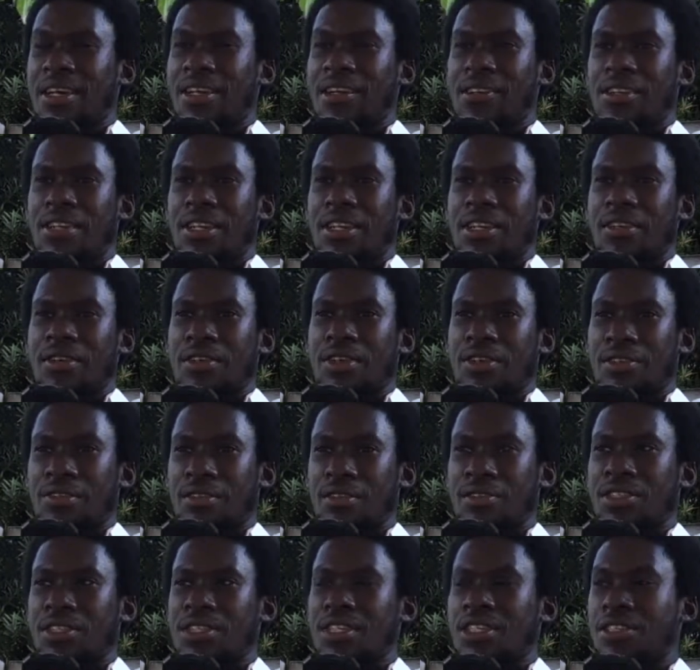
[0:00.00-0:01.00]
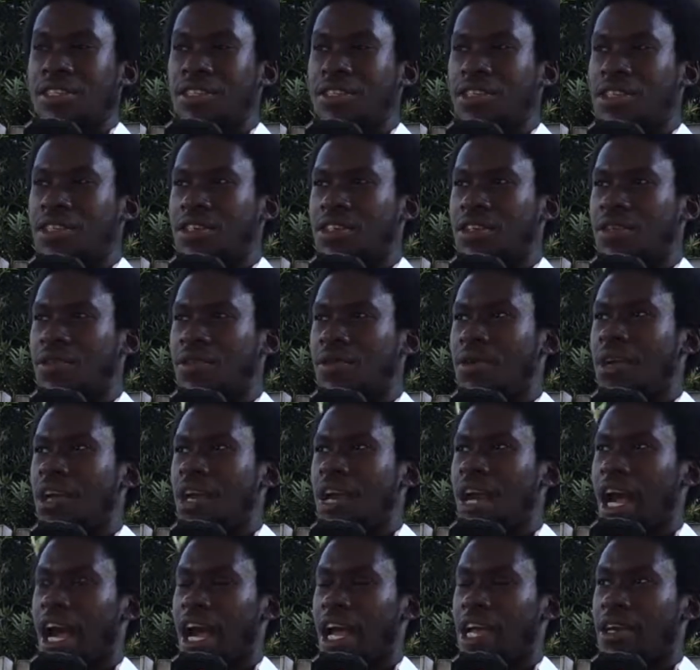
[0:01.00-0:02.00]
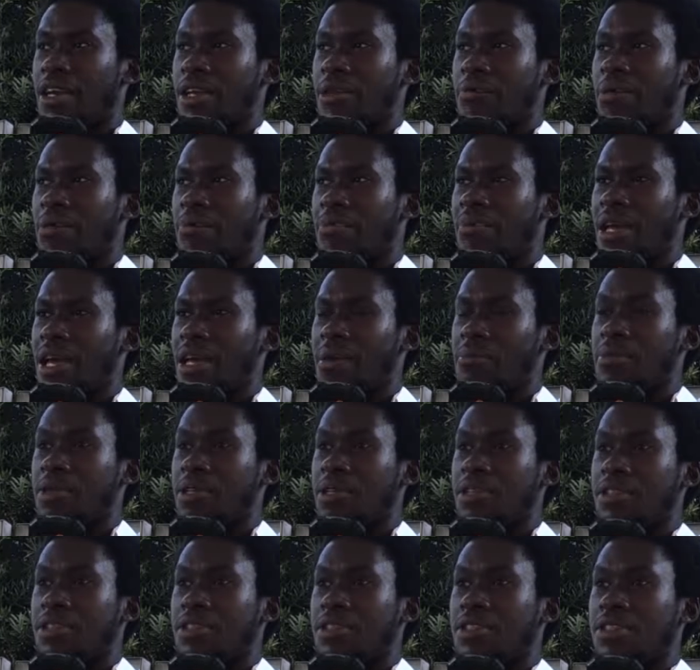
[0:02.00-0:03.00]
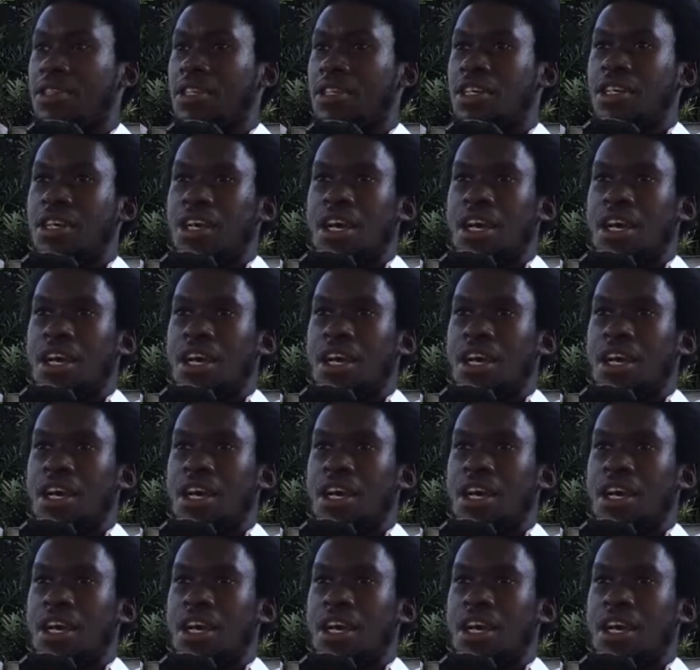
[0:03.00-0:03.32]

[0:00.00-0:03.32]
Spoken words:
You need to know your grocery list. You need to know how you're going to prepare meals,